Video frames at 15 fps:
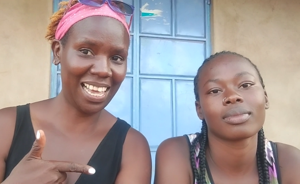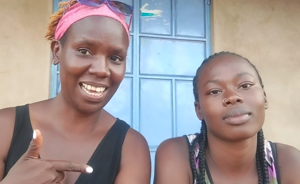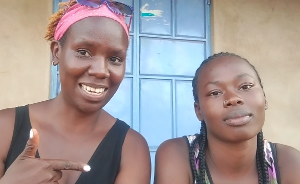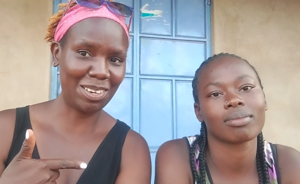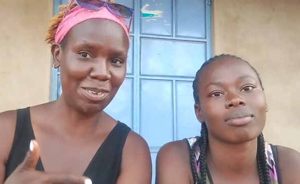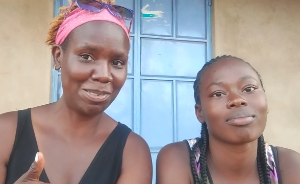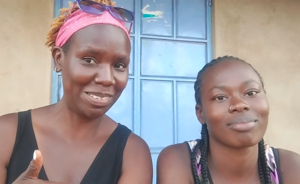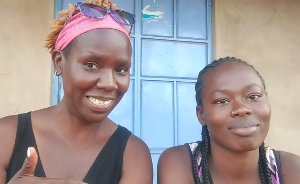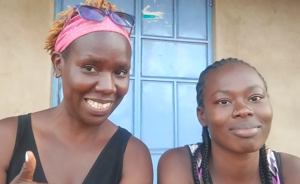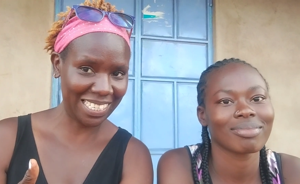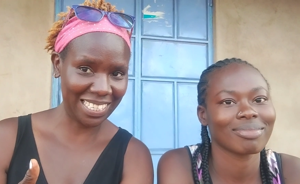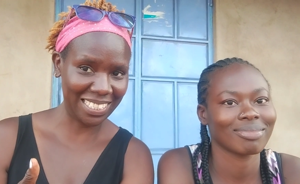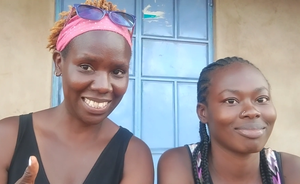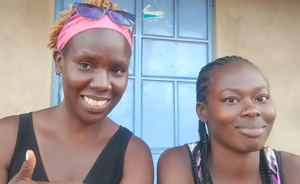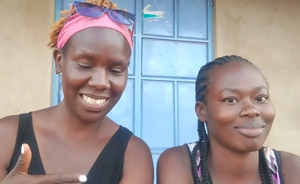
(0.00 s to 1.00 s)
Speaker 1: her
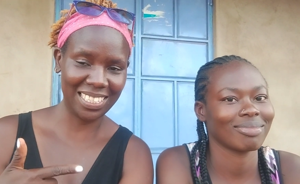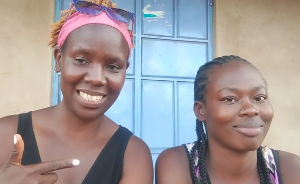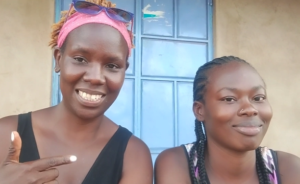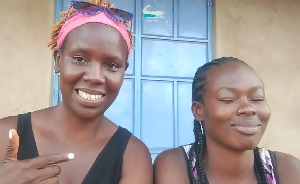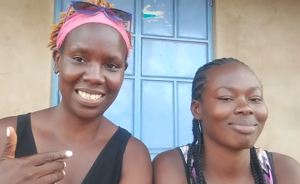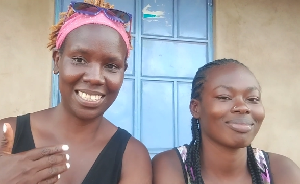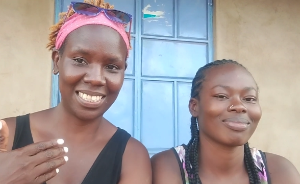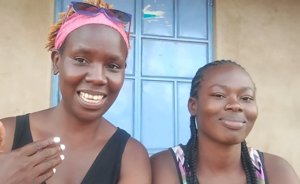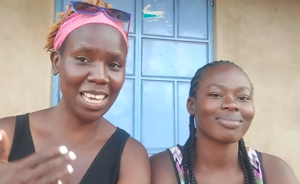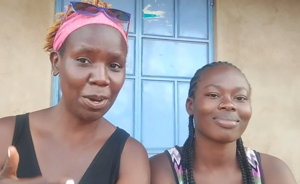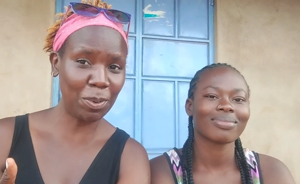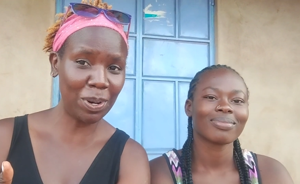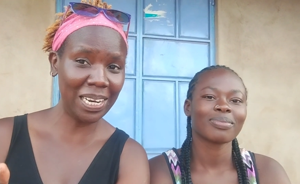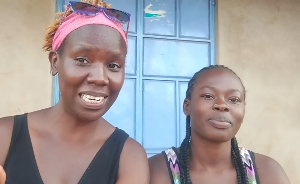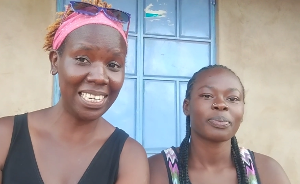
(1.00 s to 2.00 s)
content. She is
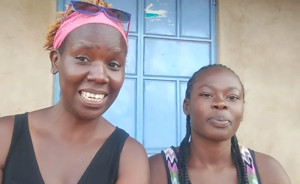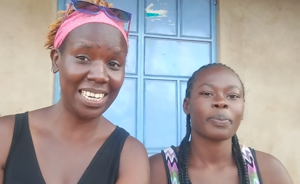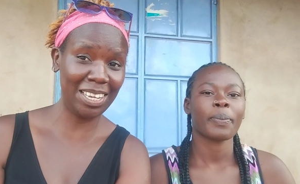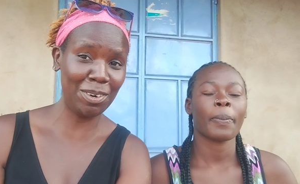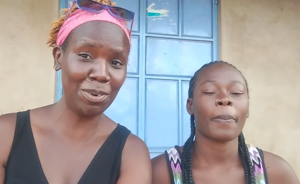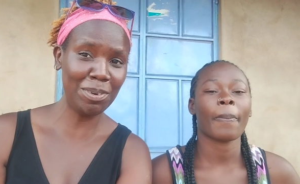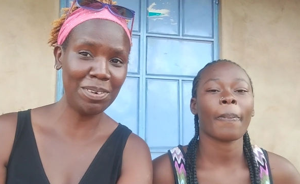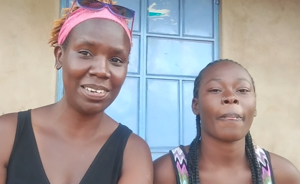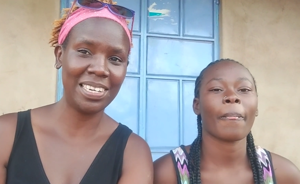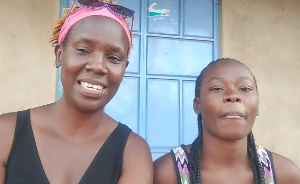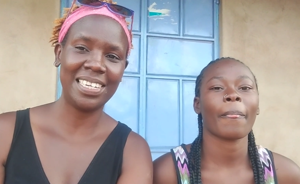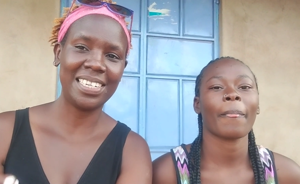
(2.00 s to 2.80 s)
equally new.